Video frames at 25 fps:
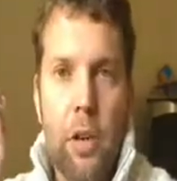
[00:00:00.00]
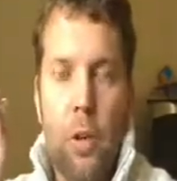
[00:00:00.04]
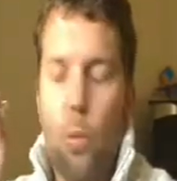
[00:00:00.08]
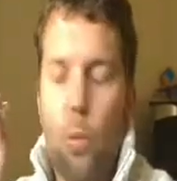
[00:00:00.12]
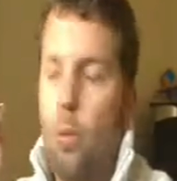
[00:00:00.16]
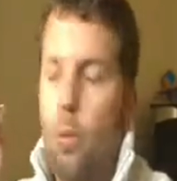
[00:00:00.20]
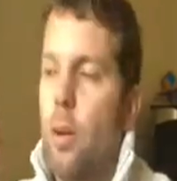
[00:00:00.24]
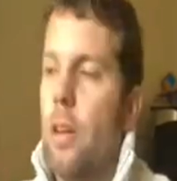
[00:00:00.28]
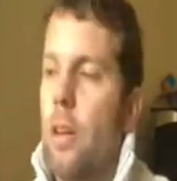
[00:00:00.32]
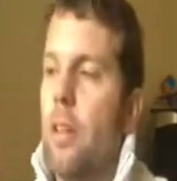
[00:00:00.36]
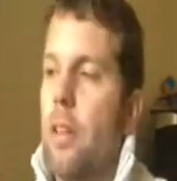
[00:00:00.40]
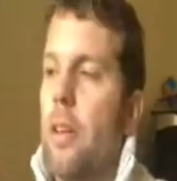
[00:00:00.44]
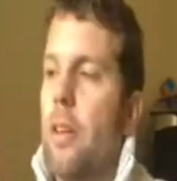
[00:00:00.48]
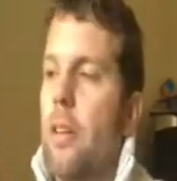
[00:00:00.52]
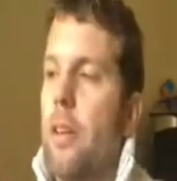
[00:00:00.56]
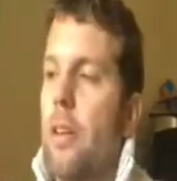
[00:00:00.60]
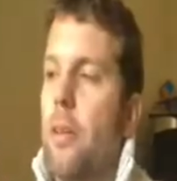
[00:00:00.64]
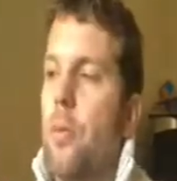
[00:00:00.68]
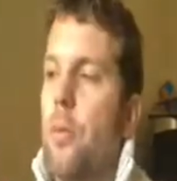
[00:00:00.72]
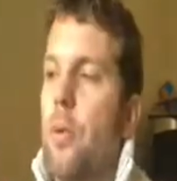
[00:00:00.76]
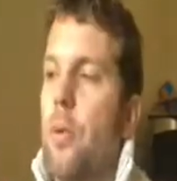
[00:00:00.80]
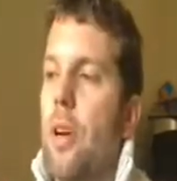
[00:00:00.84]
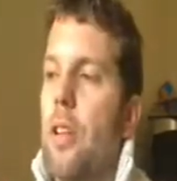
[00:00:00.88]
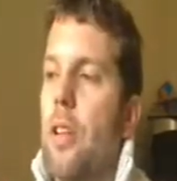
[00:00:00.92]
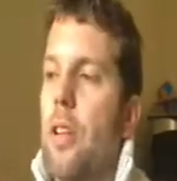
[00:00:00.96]
one of
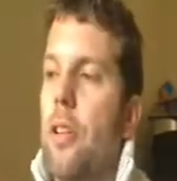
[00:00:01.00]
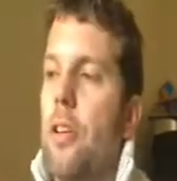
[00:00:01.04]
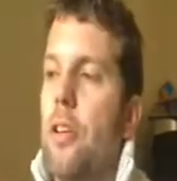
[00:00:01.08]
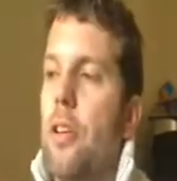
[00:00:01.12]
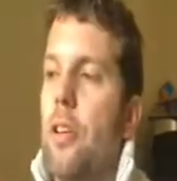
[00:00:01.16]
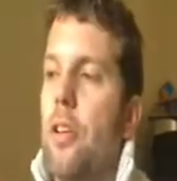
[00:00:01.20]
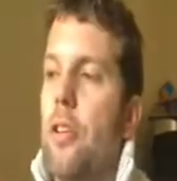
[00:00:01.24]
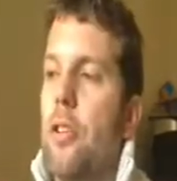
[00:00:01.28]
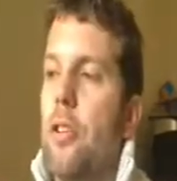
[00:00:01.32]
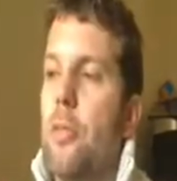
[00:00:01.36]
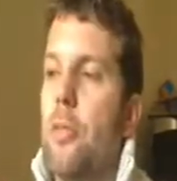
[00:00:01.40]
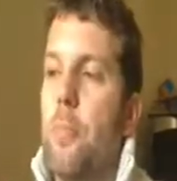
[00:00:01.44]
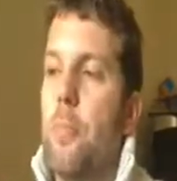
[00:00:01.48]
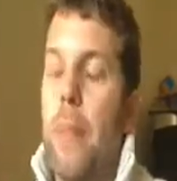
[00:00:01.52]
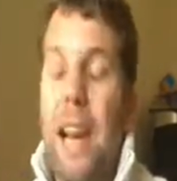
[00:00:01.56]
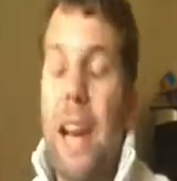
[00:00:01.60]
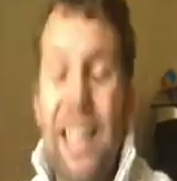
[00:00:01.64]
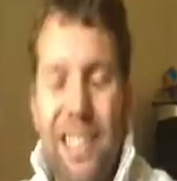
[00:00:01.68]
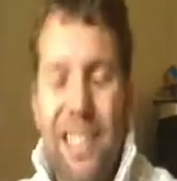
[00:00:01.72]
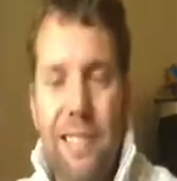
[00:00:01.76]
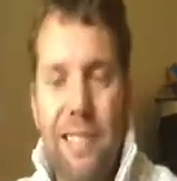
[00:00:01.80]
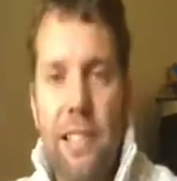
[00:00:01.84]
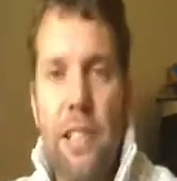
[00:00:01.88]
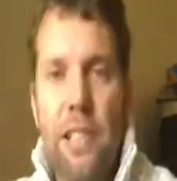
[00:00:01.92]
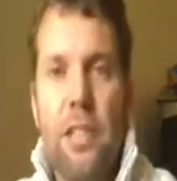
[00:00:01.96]
the good
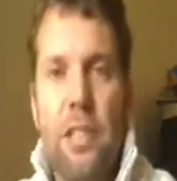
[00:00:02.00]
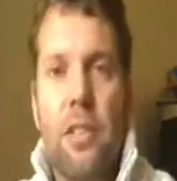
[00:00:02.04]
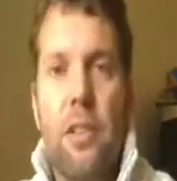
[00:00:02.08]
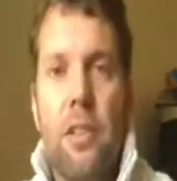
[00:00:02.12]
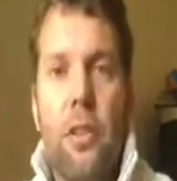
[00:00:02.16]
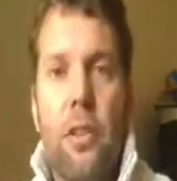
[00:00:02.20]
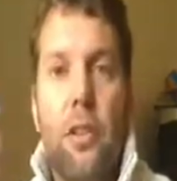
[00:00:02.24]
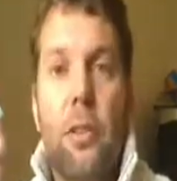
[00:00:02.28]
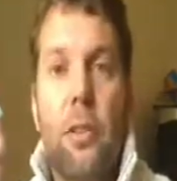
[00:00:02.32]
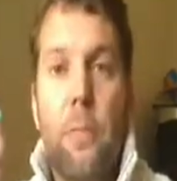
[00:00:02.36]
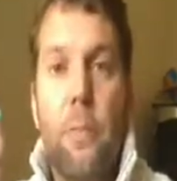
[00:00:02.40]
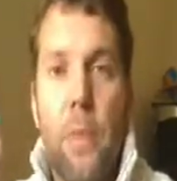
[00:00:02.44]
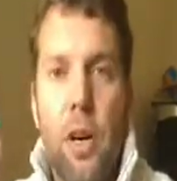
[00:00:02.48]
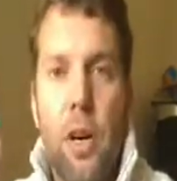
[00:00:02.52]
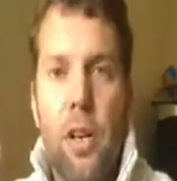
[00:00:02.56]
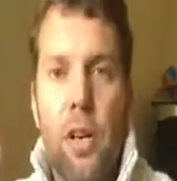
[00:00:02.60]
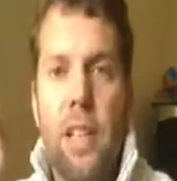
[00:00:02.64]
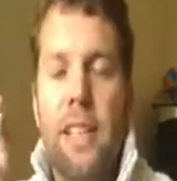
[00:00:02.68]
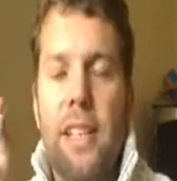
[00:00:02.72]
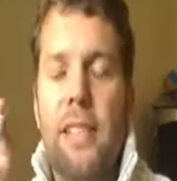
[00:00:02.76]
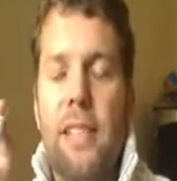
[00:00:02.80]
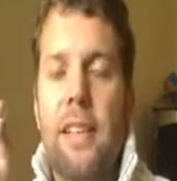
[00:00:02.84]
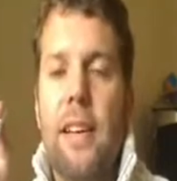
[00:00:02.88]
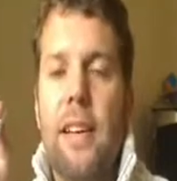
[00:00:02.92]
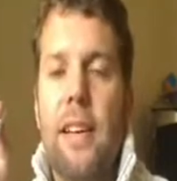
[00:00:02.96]
batteries on the
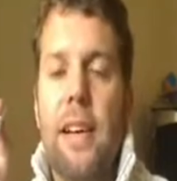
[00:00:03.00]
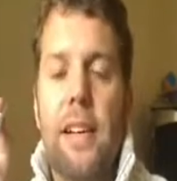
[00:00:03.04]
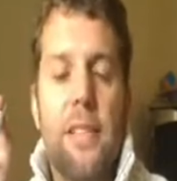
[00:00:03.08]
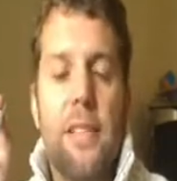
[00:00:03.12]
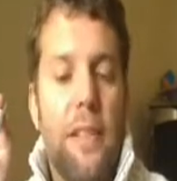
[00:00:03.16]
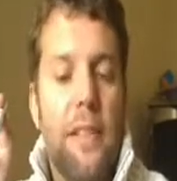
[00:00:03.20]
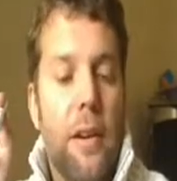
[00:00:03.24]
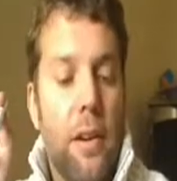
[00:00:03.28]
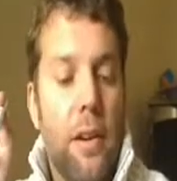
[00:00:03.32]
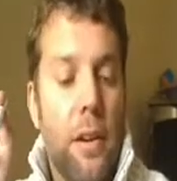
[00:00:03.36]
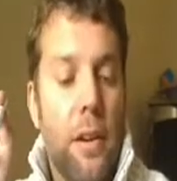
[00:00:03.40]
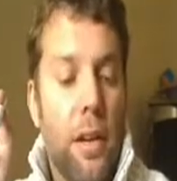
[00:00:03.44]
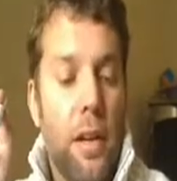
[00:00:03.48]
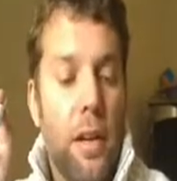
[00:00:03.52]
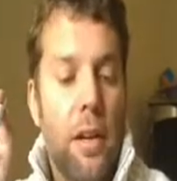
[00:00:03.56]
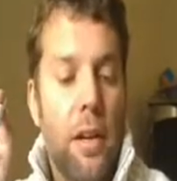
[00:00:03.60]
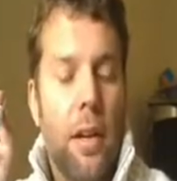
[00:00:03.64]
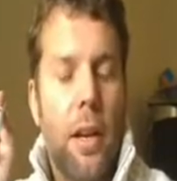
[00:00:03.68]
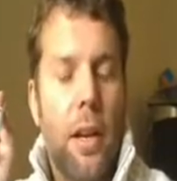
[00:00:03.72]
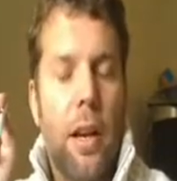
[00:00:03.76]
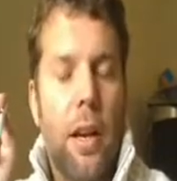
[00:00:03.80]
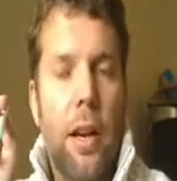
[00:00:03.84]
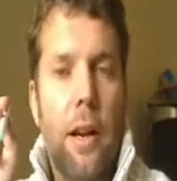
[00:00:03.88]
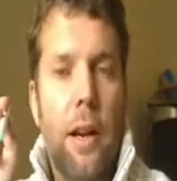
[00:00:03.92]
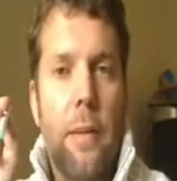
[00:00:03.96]
market today. So
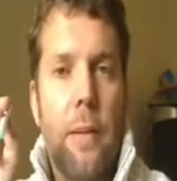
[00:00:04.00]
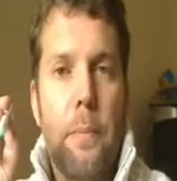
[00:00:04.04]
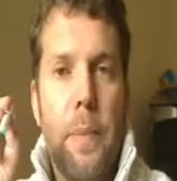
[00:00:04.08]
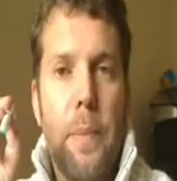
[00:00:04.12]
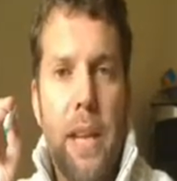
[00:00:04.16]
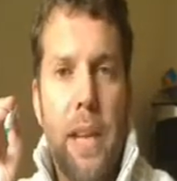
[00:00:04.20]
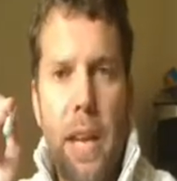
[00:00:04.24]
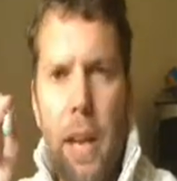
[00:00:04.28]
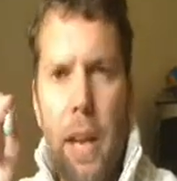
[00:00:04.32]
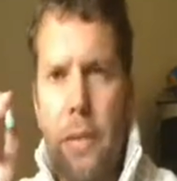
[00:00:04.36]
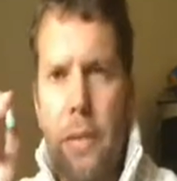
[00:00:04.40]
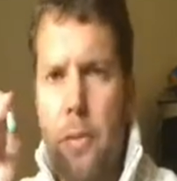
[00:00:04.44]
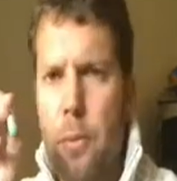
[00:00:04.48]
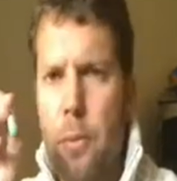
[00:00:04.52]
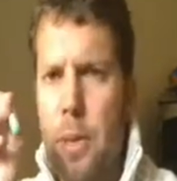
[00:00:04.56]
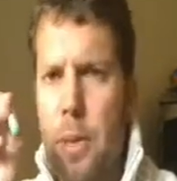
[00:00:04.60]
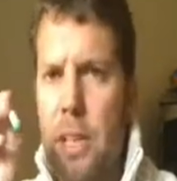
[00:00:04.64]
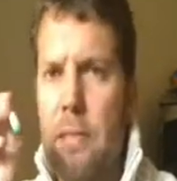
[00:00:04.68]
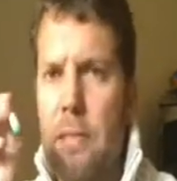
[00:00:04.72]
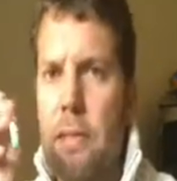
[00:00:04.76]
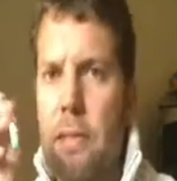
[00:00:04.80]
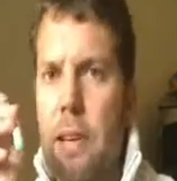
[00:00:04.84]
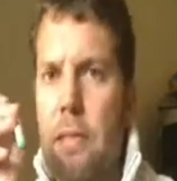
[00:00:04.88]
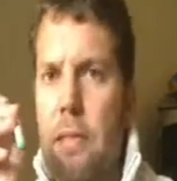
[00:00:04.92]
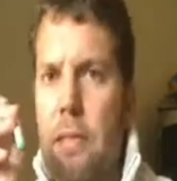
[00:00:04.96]
be careful when
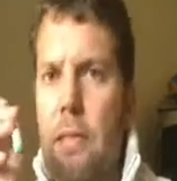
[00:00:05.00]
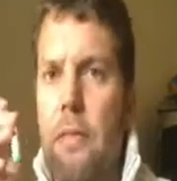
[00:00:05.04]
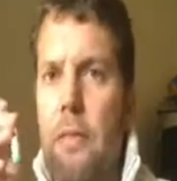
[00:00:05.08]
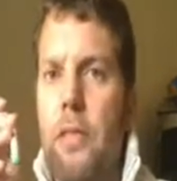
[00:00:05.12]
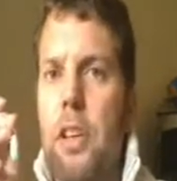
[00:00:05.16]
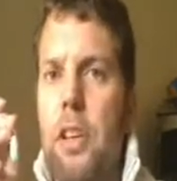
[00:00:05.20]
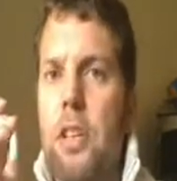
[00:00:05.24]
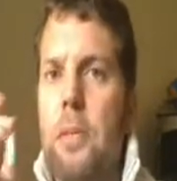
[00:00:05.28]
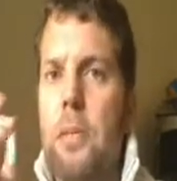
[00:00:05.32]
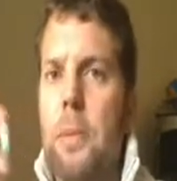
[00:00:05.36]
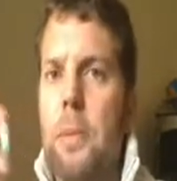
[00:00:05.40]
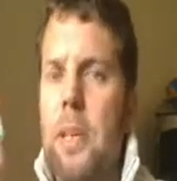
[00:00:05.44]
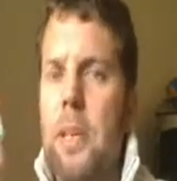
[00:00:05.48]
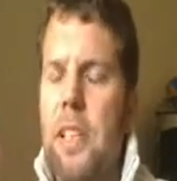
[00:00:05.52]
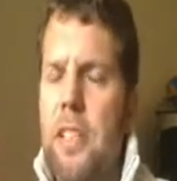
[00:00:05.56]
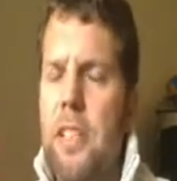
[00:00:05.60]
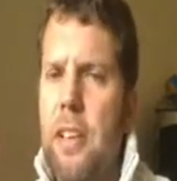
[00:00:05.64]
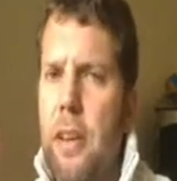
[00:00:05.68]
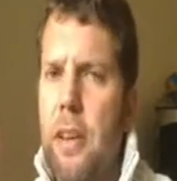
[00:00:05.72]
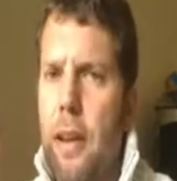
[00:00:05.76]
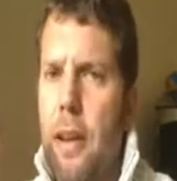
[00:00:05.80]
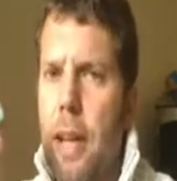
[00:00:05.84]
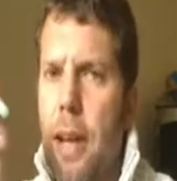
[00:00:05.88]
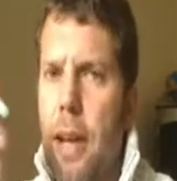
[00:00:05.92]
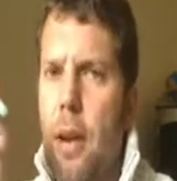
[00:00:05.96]
you read reviews, because you
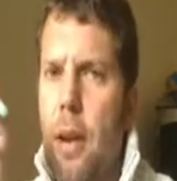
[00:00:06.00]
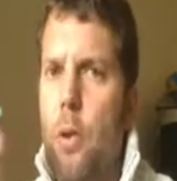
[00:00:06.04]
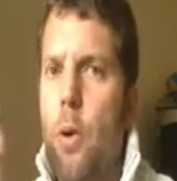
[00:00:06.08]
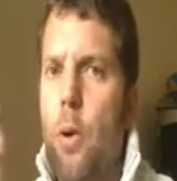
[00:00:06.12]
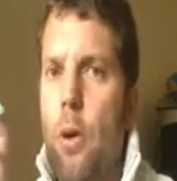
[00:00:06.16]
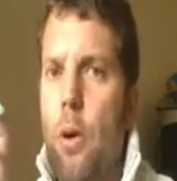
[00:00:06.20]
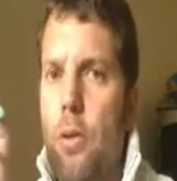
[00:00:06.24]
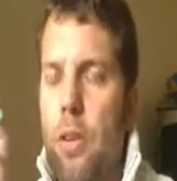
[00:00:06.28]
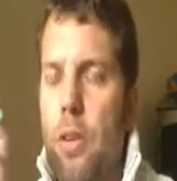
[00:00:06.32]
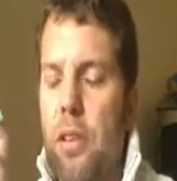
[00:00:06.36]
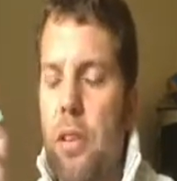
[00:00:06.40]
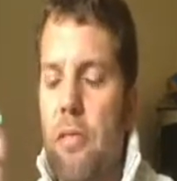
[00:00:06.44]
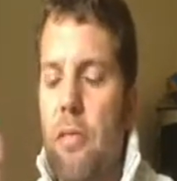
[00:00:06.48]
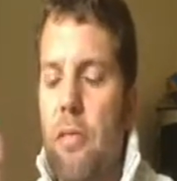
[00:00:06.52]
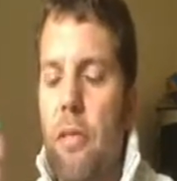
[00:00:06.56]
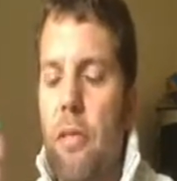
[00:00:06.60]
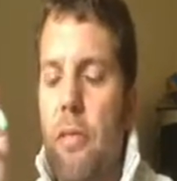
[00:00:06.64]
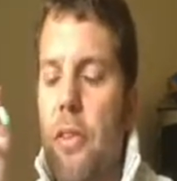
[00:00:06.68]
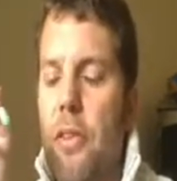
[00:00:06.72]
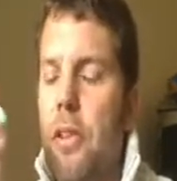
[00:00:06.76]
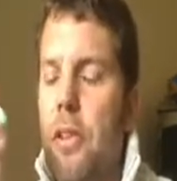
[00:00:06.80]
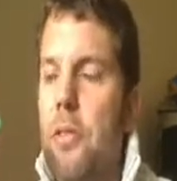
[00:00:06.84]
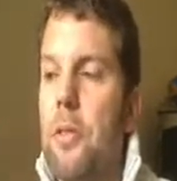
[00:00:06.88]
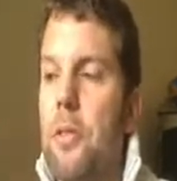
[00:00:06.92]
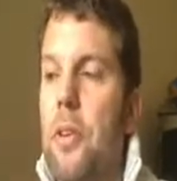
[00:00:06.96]
don't know how old those
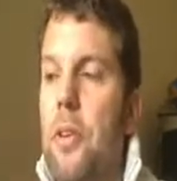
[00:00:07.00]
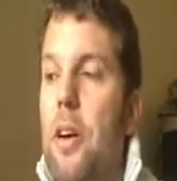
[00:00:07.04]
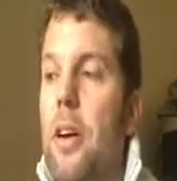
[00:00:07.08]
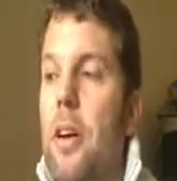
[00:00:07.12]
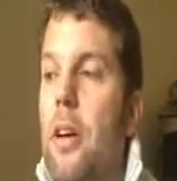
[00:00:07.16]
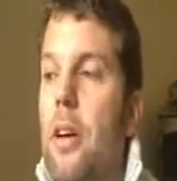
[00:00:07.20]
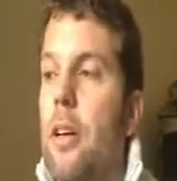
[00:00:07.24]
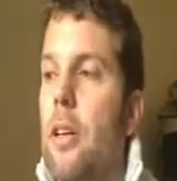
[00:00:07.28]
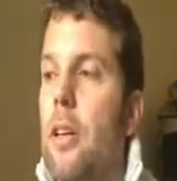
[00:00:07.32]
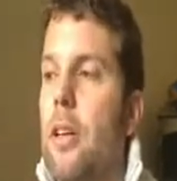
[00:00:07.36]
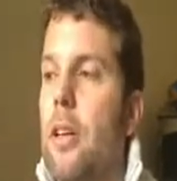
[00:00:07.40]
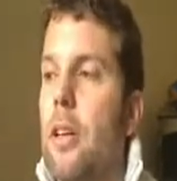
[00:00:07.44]
reviews are.